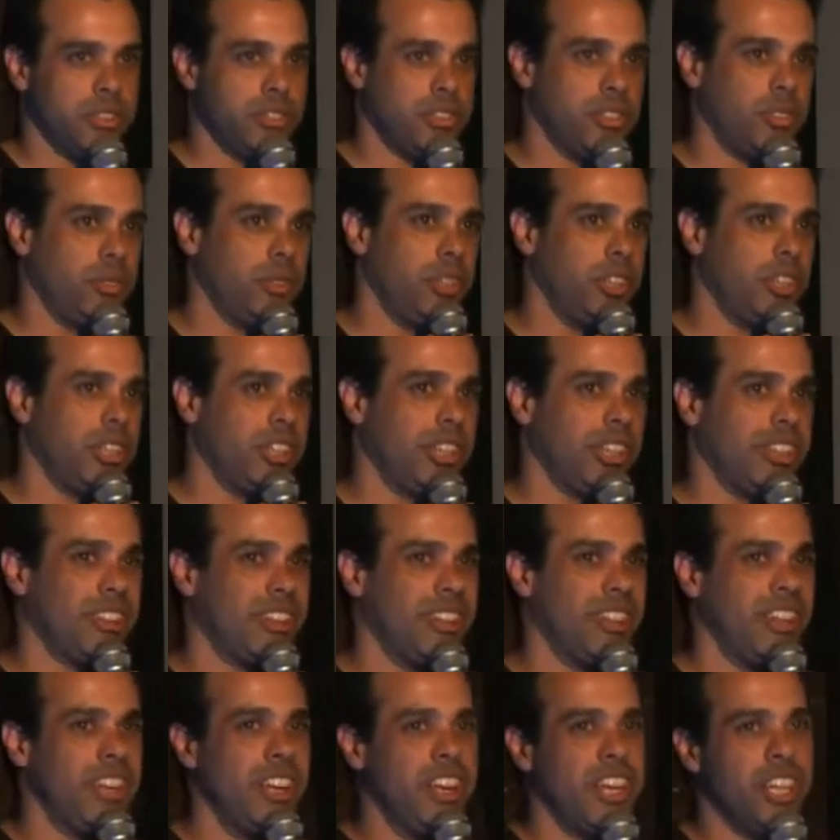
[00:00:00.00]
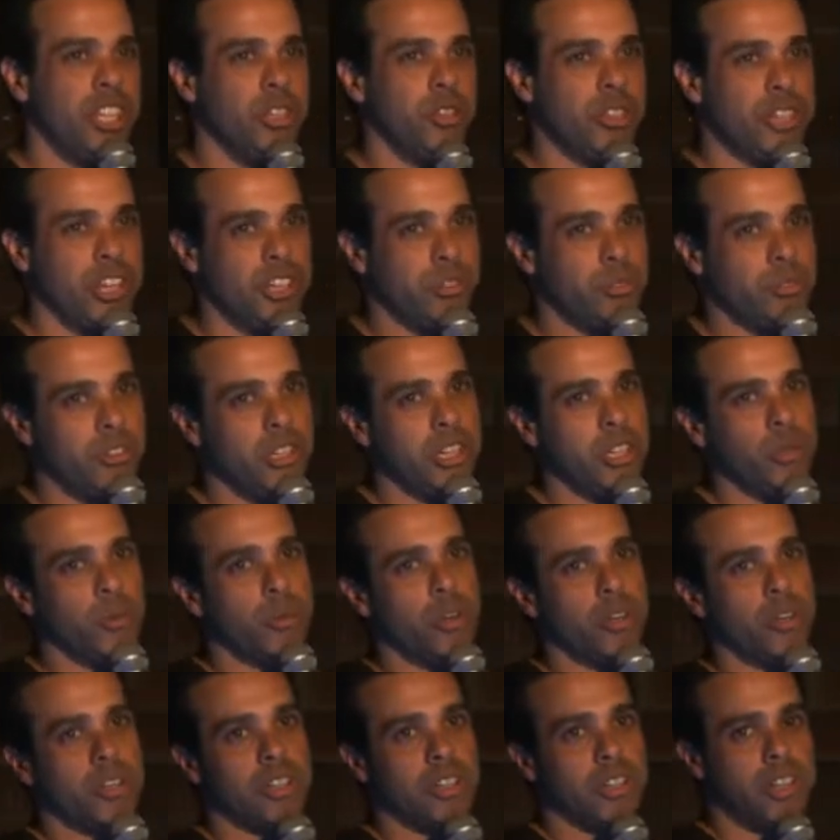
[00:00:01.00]
So you can't really
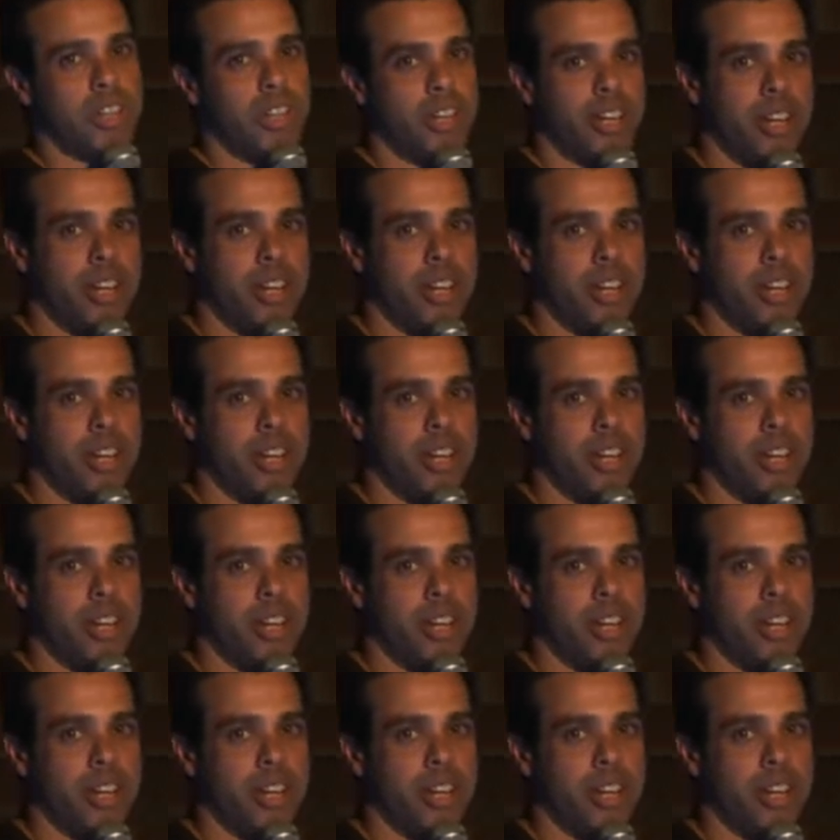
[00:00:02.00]
work